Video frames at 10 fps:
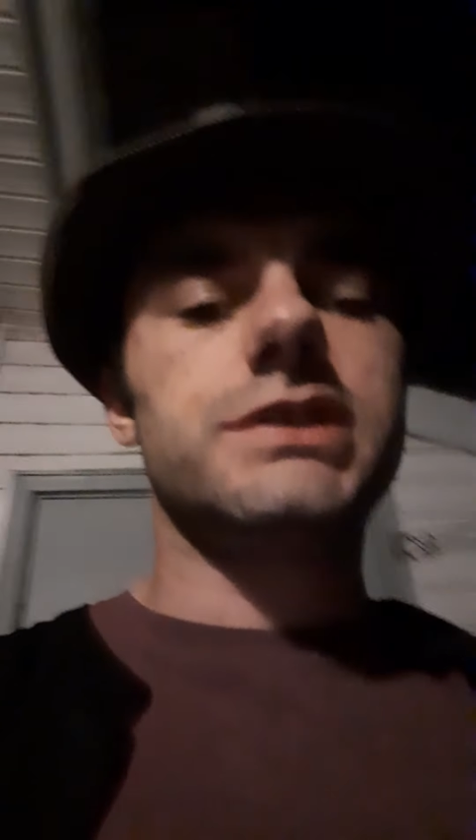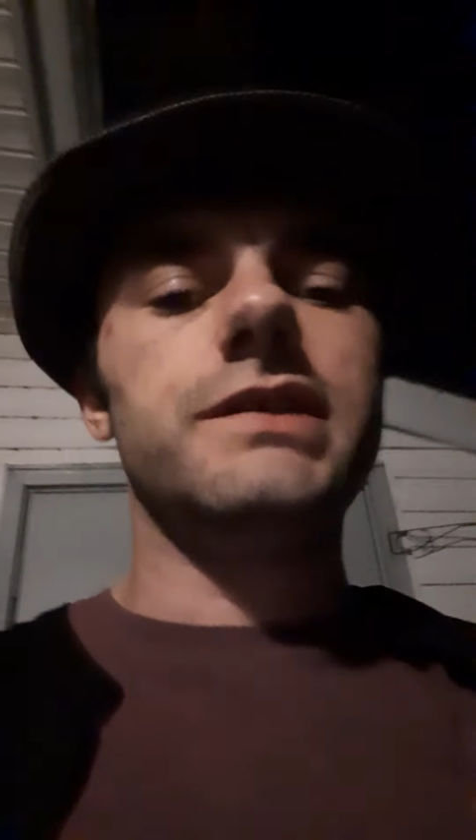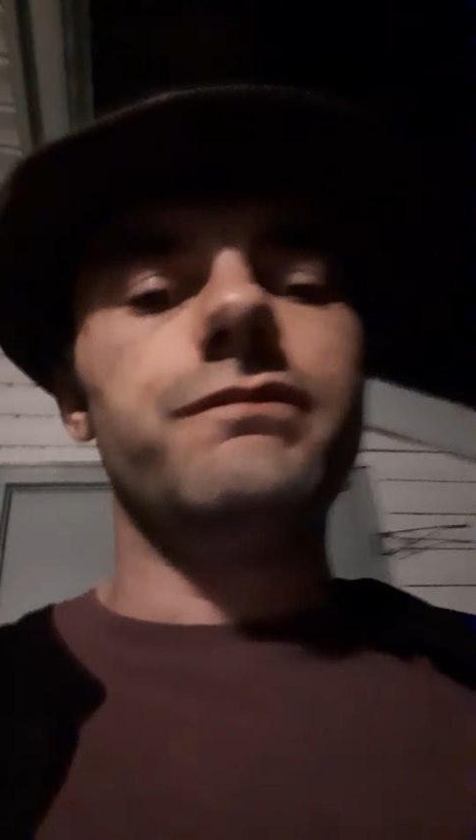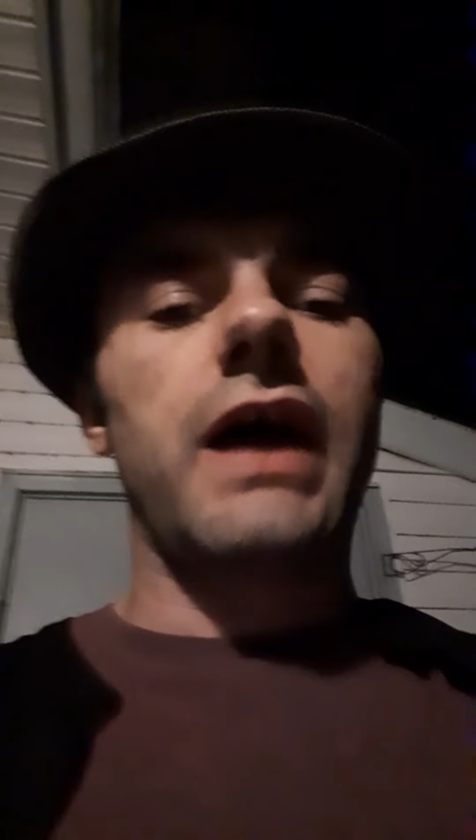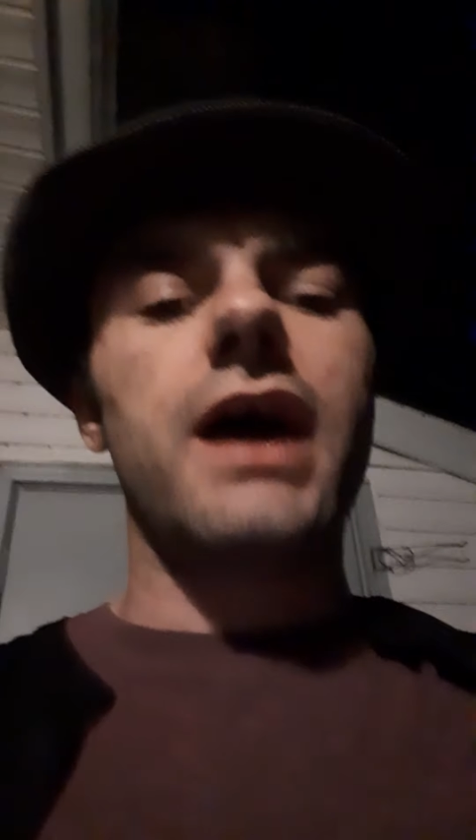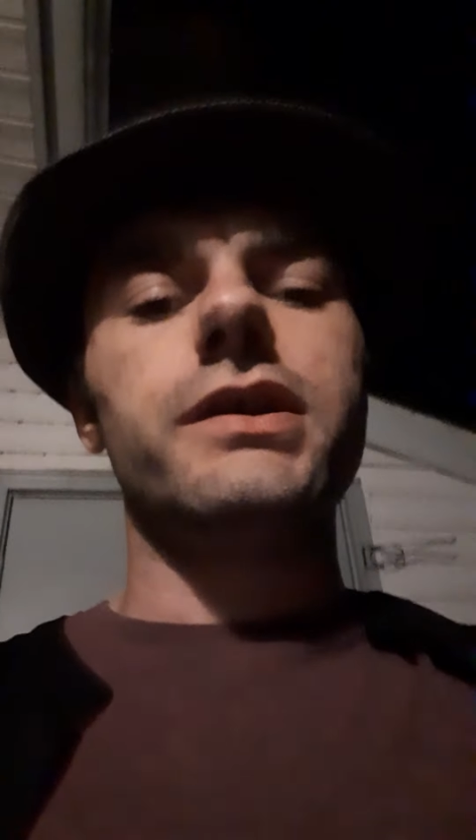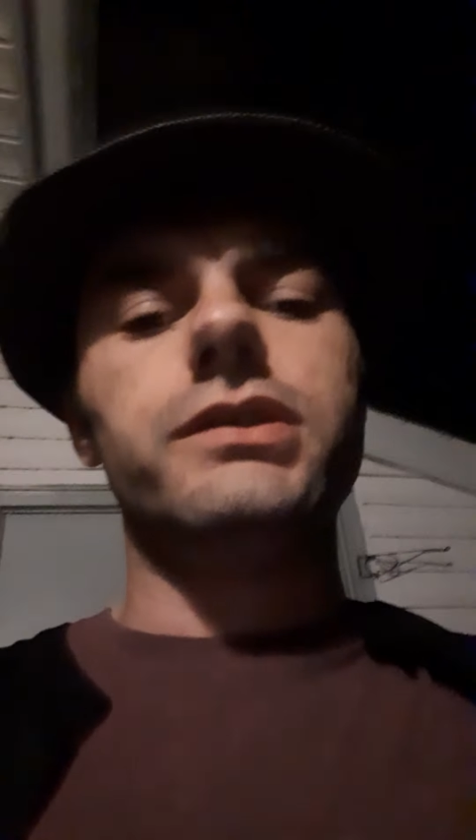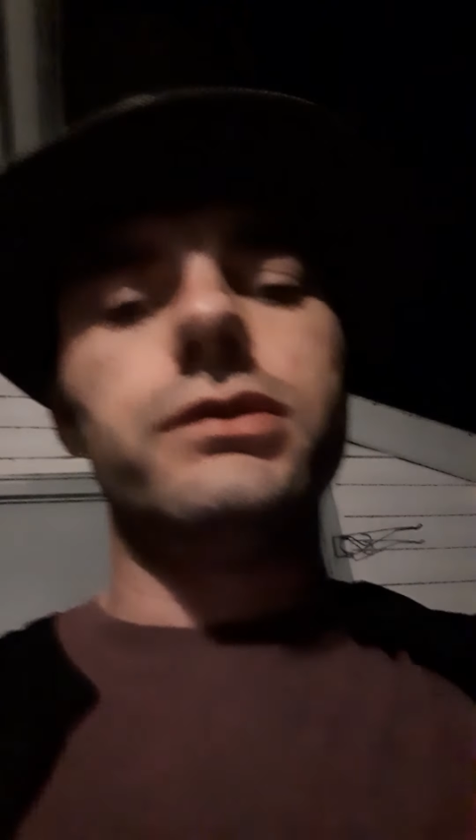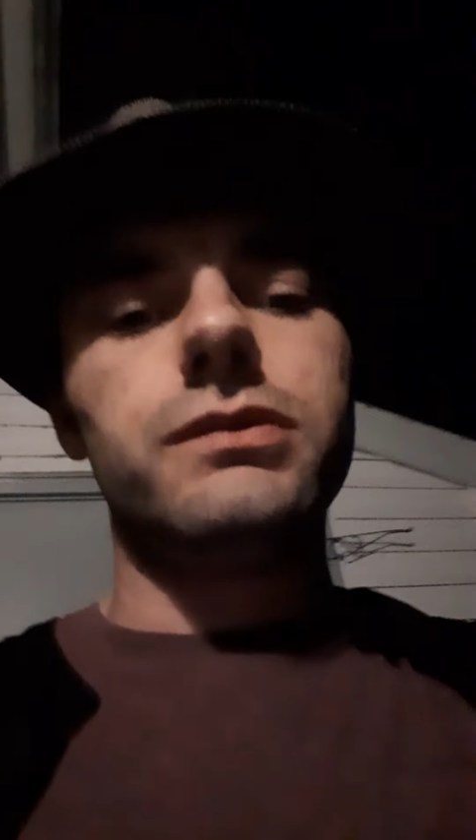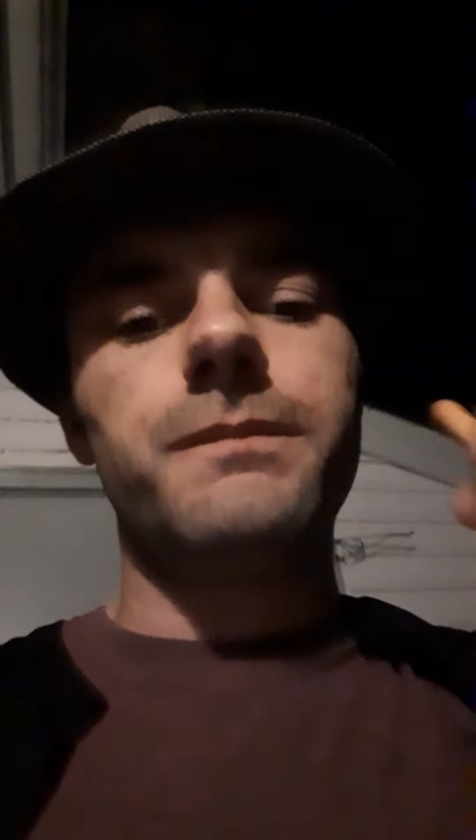see
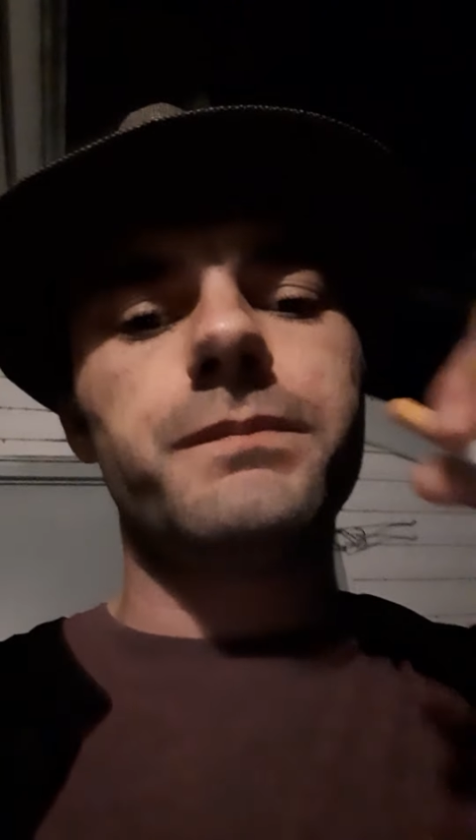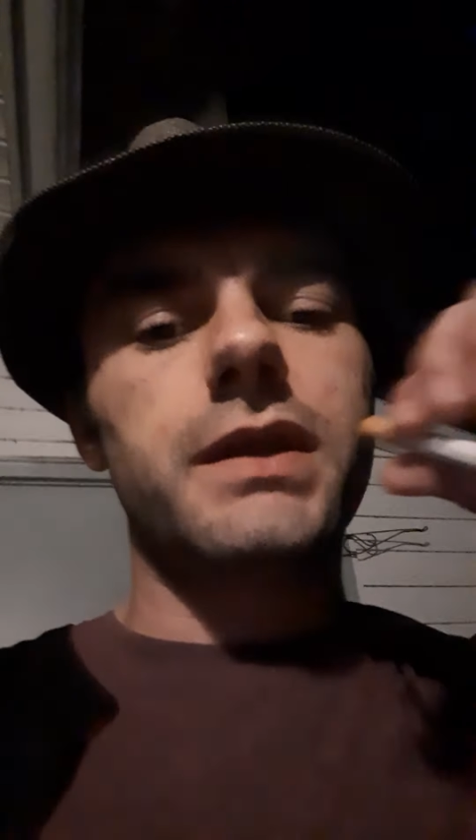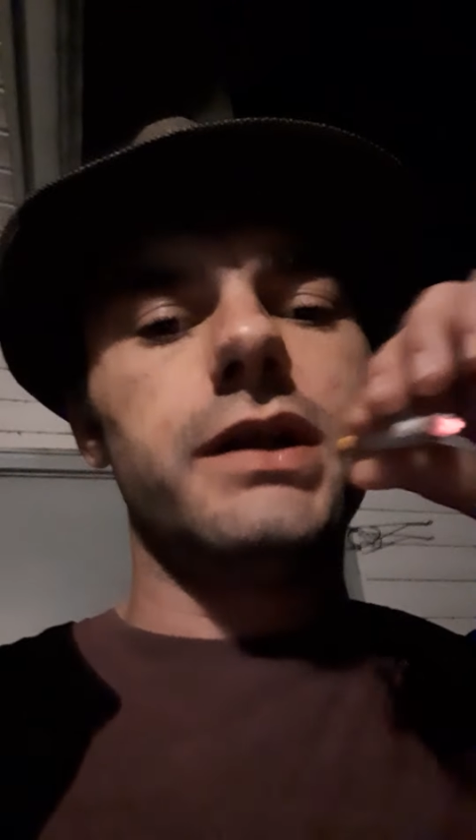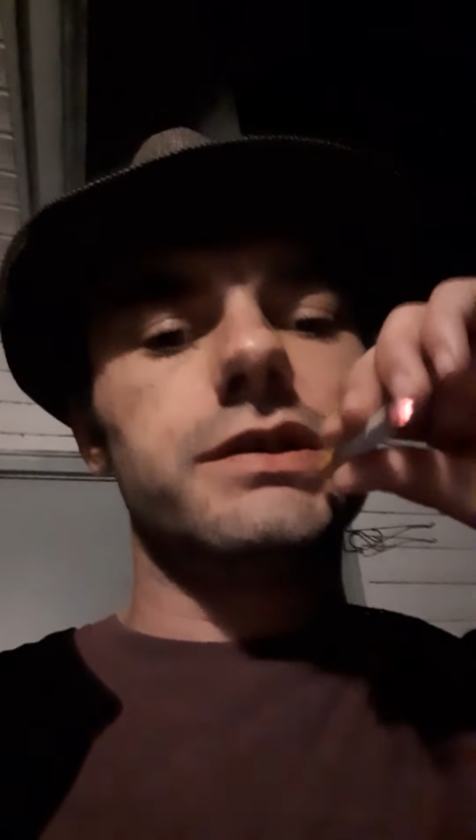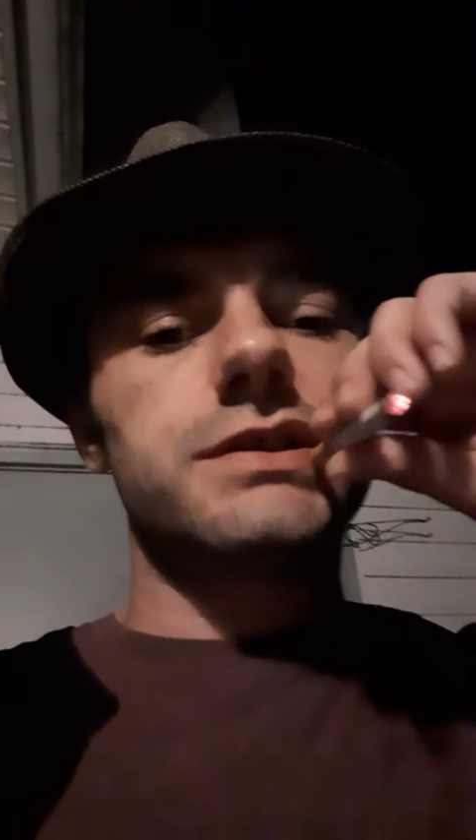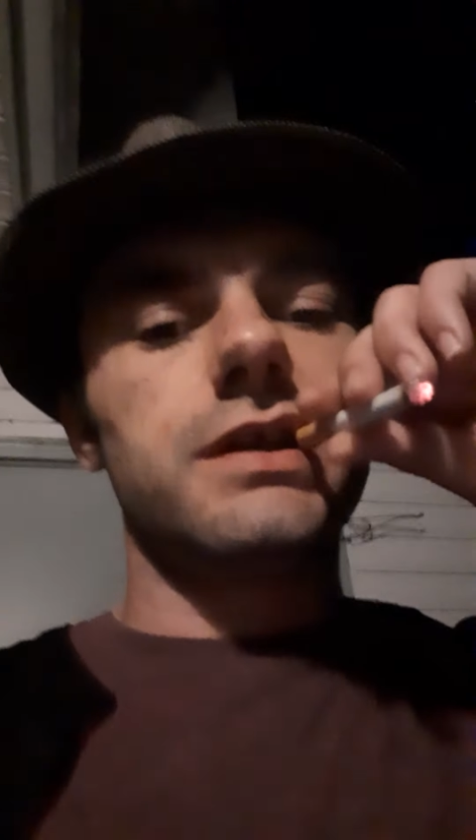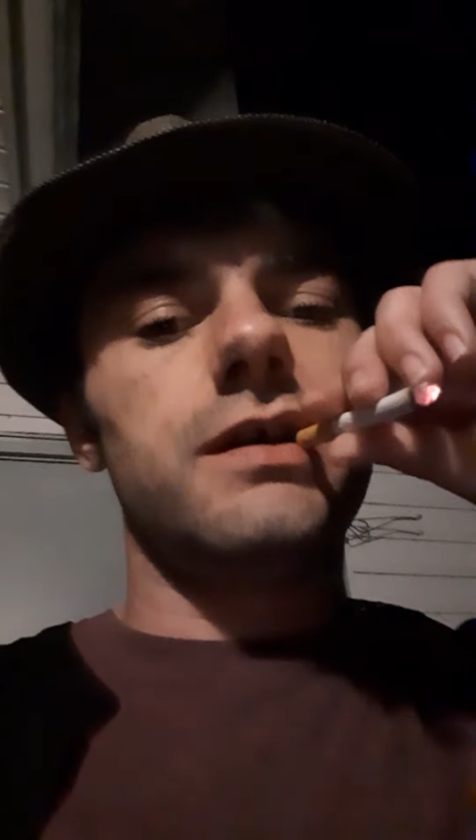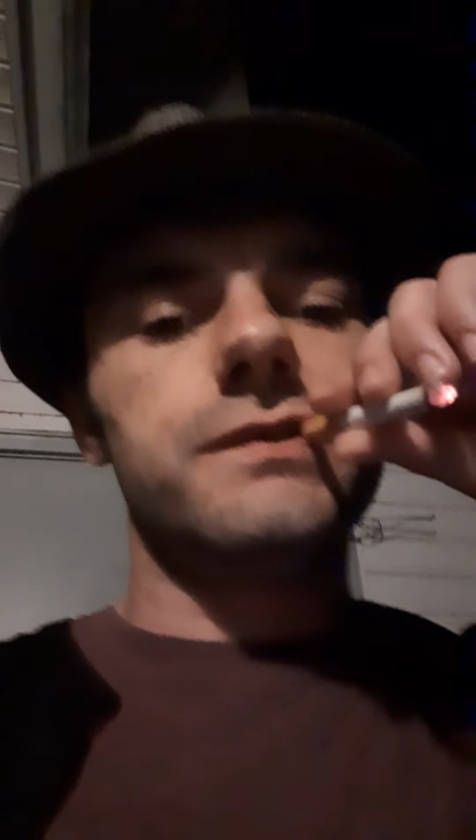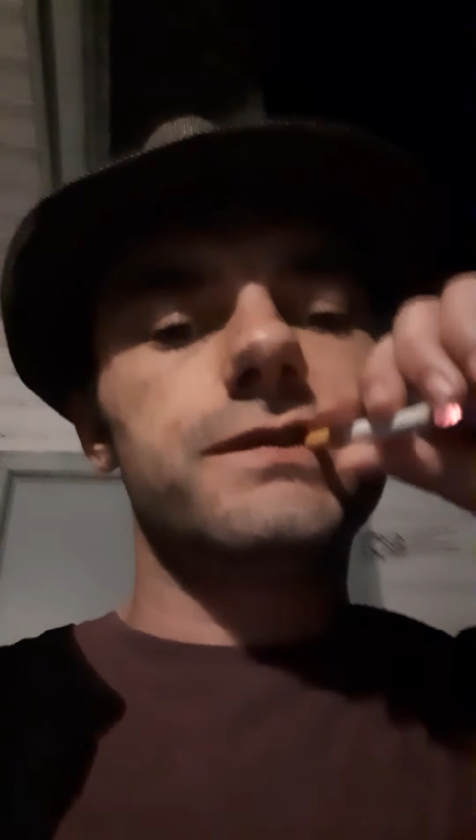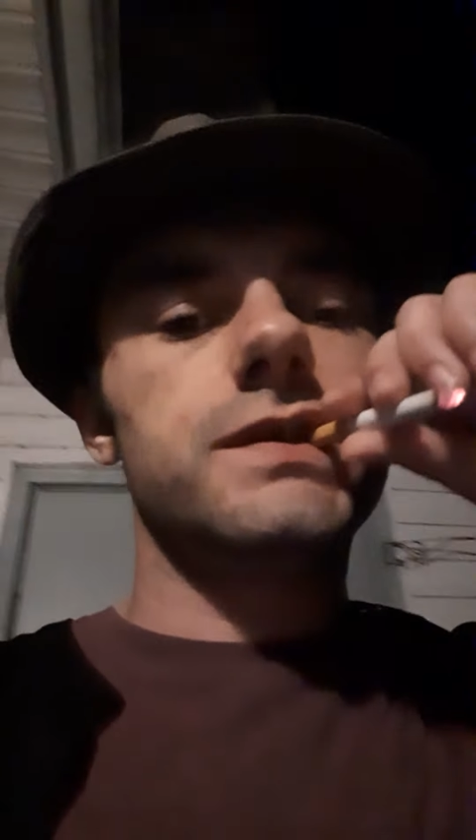value in
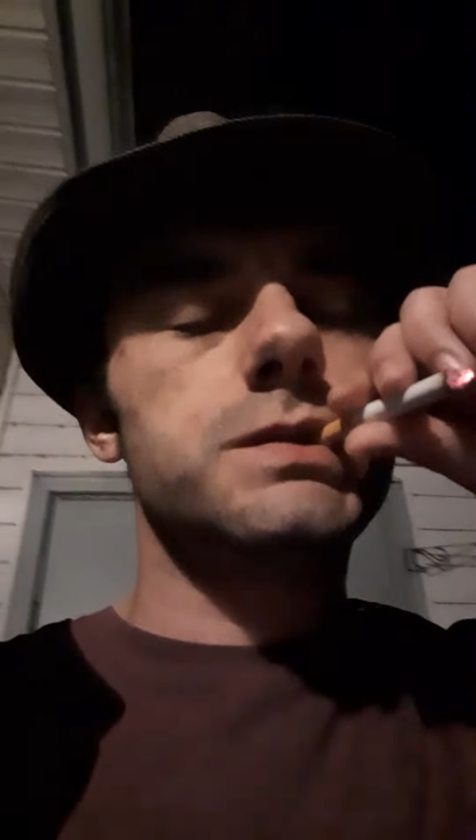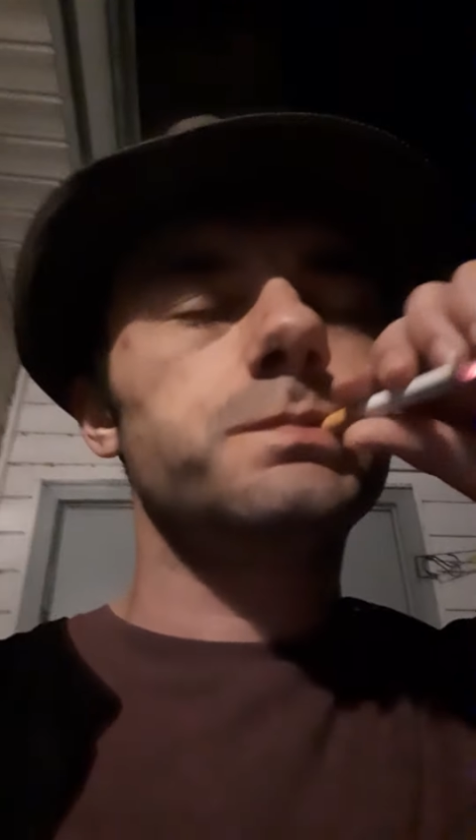yourself